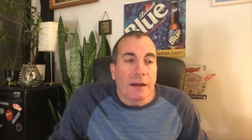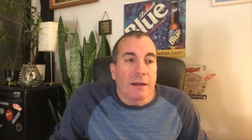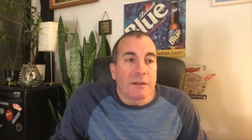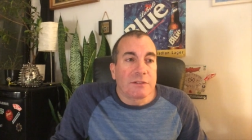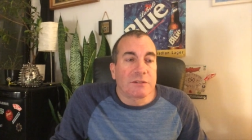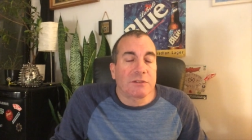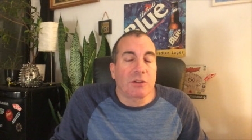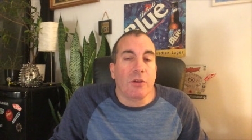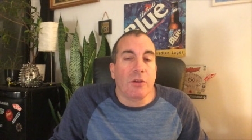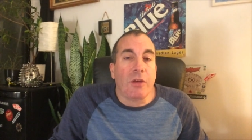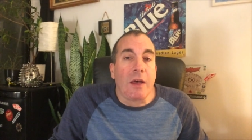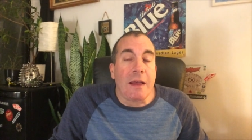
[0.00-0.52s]

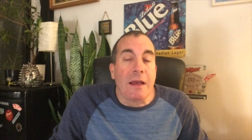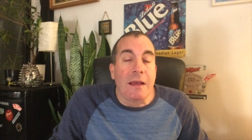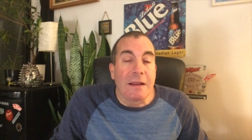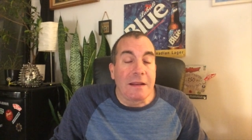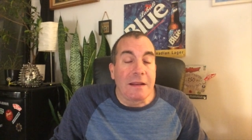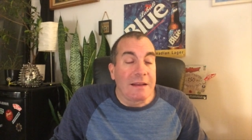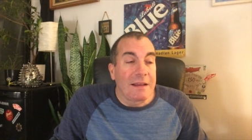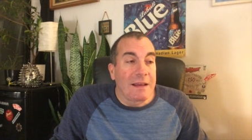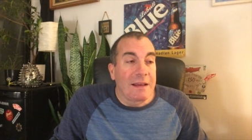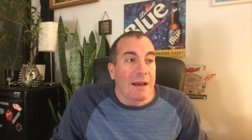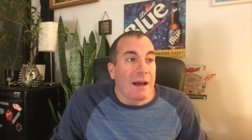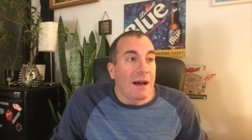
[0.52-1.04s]
So
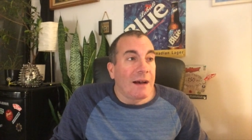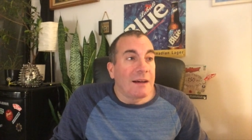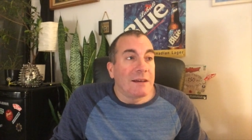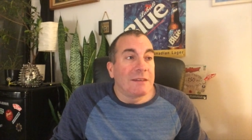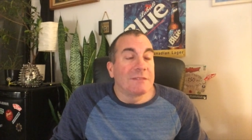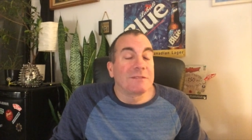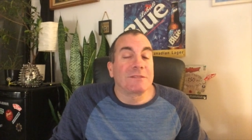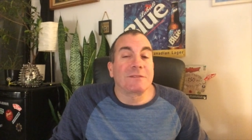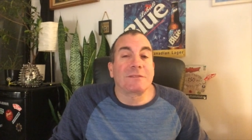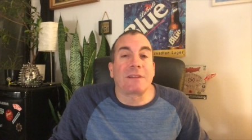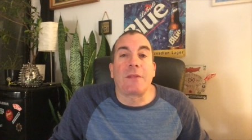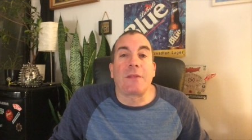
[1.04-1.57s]

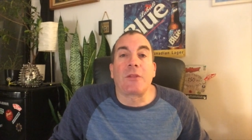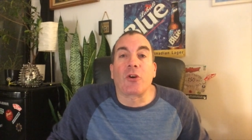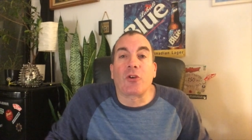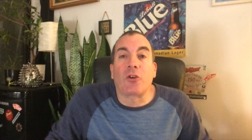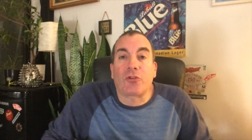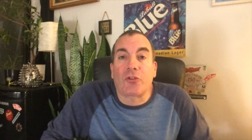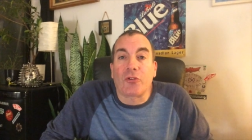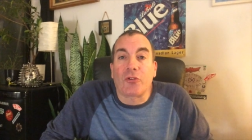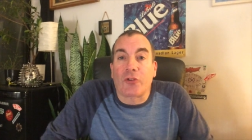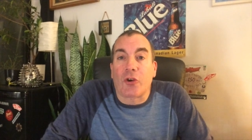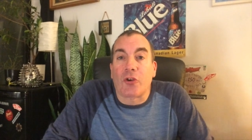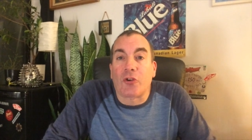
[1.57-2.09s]
then
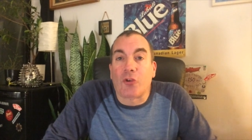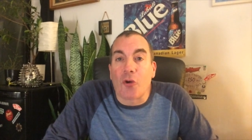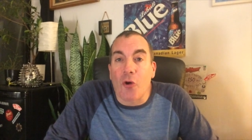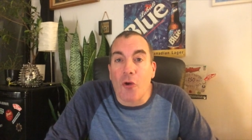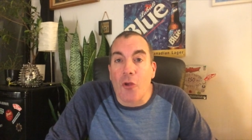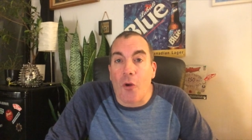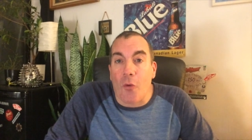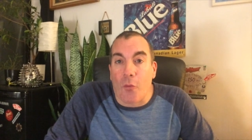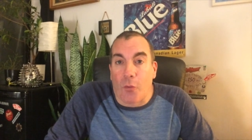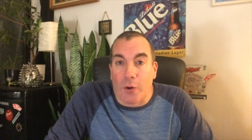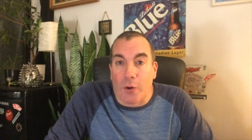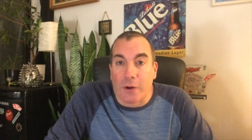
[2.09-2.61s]
there's a girl
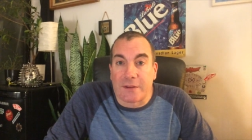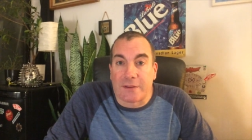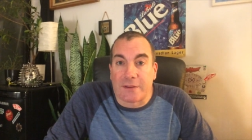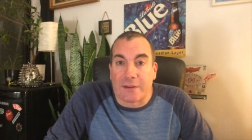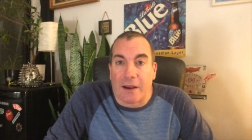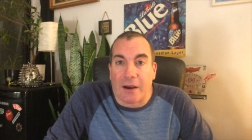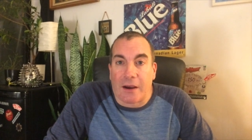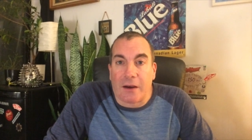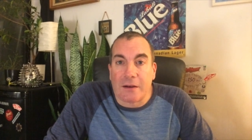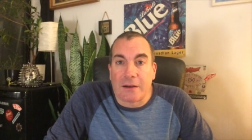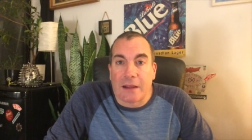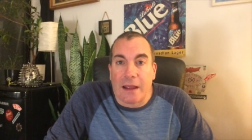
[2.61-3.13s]
that works
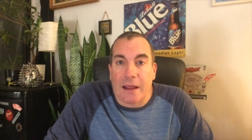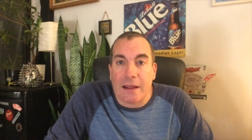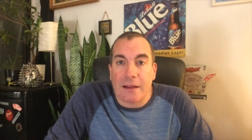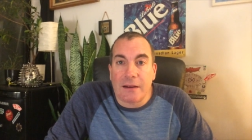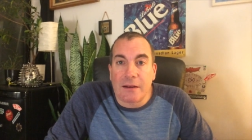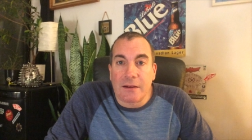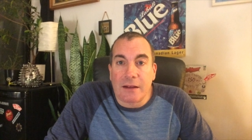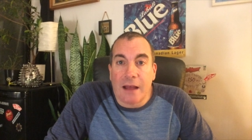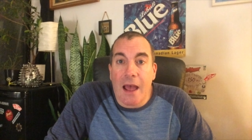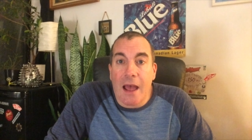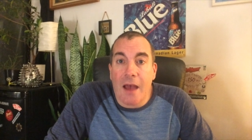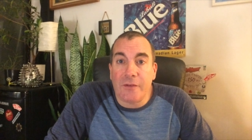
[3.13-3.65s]
there, okay?
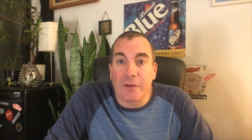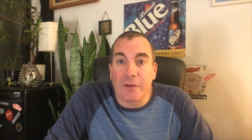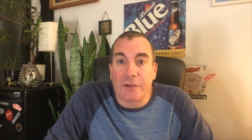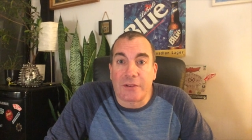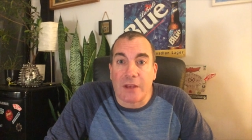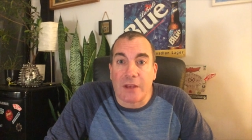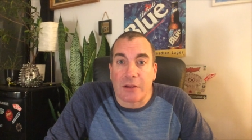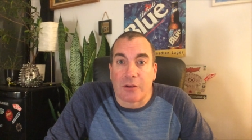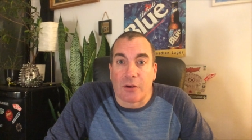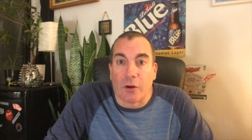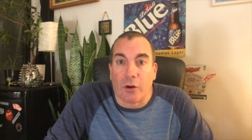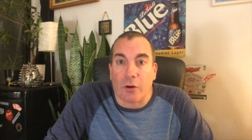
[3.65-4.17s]

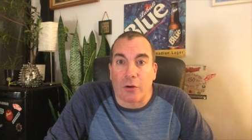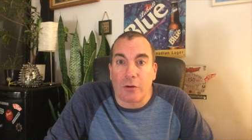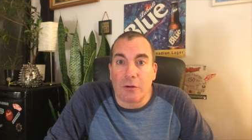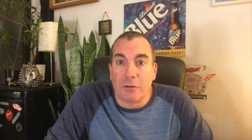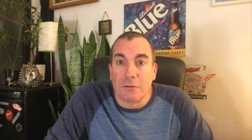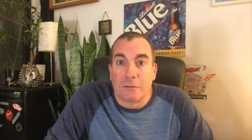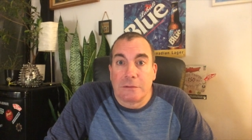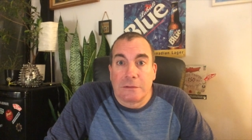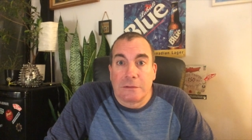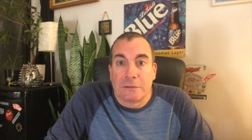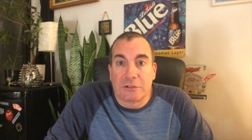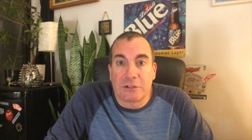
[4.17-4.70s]
Heavyset girl.
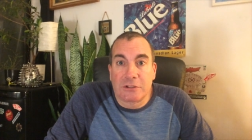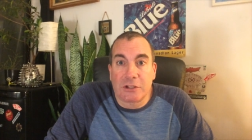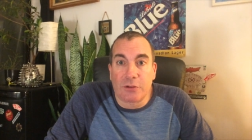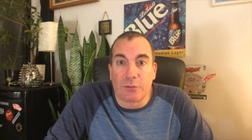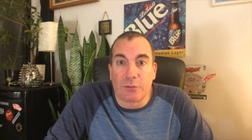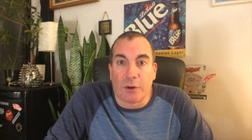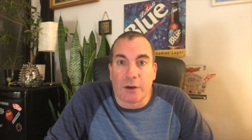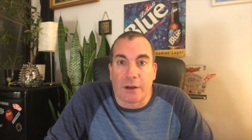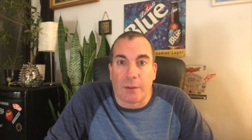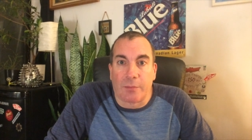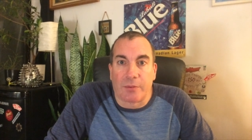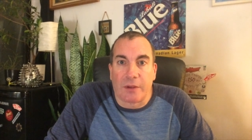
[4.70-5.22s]
Shouldn't
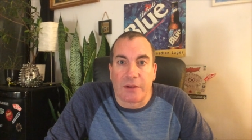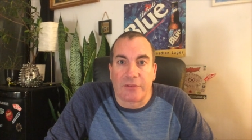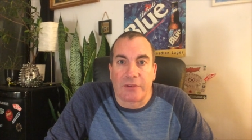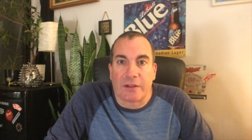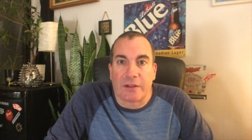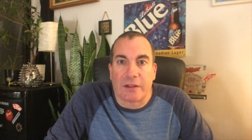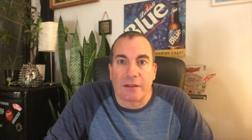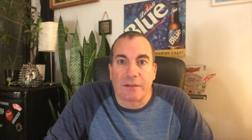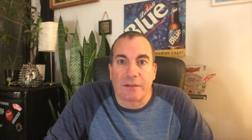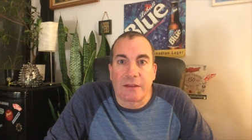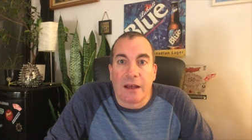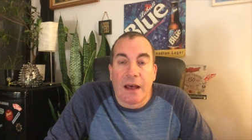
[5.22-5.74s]
work in a place like
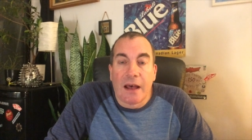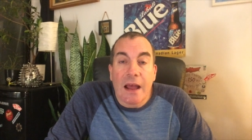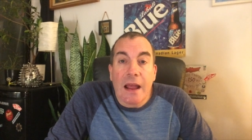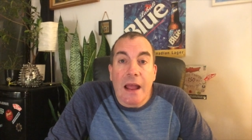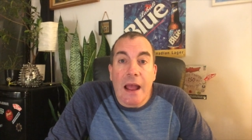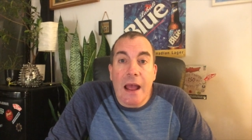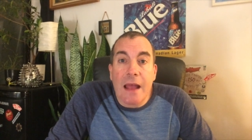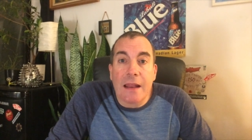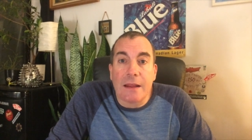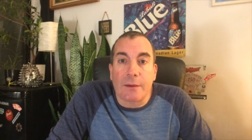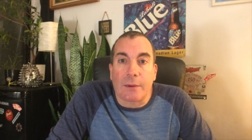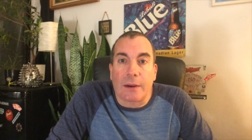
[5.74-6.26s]
this.
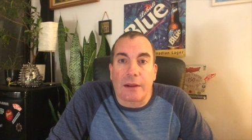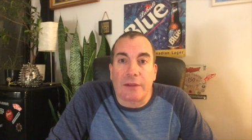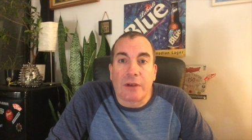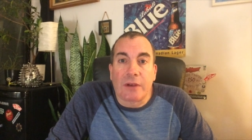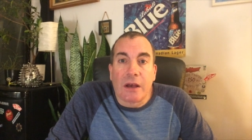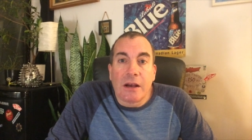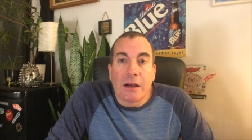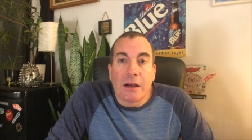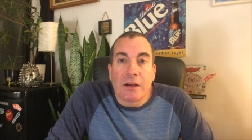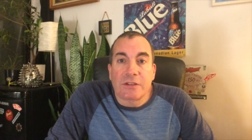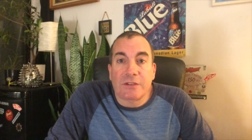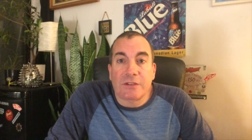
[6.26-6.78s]
Anyways,
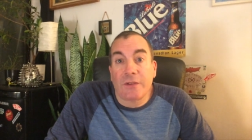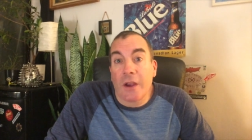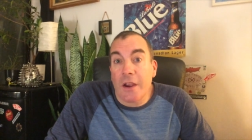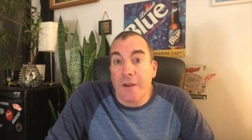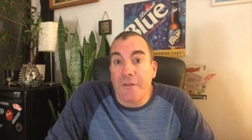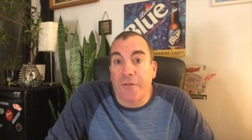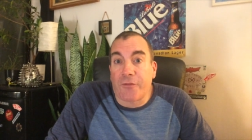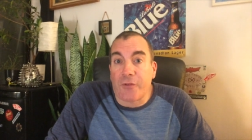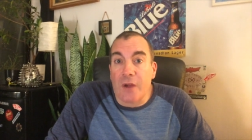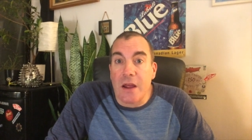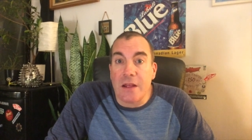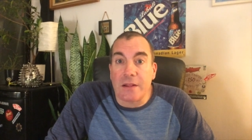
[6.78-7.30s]
she's very
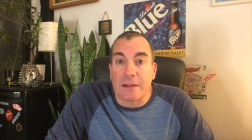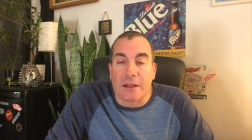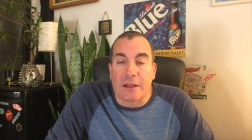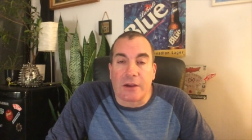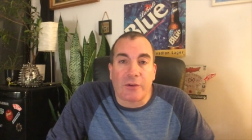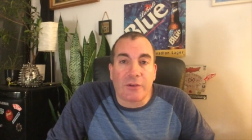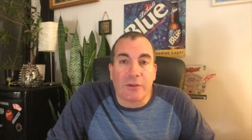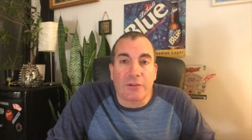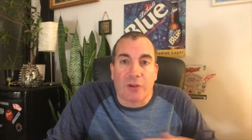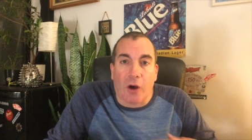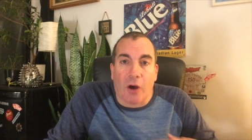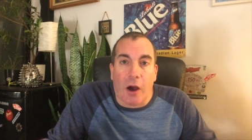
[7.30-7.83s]
friendly. She
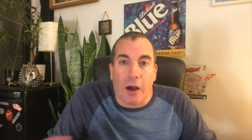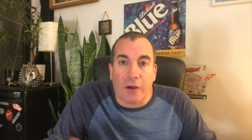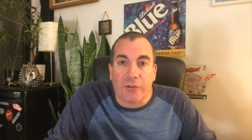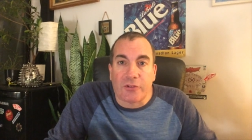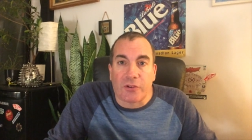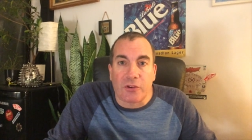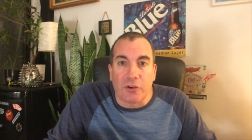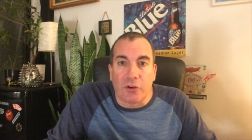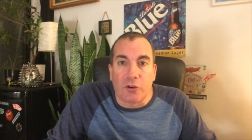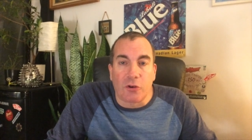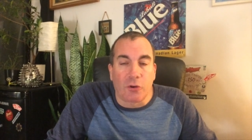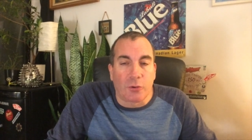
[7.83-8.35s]
always talks
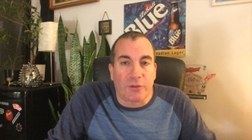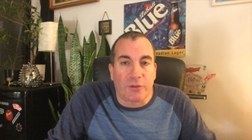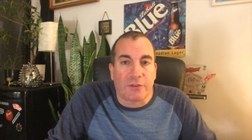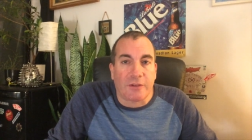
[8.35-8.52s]
to you and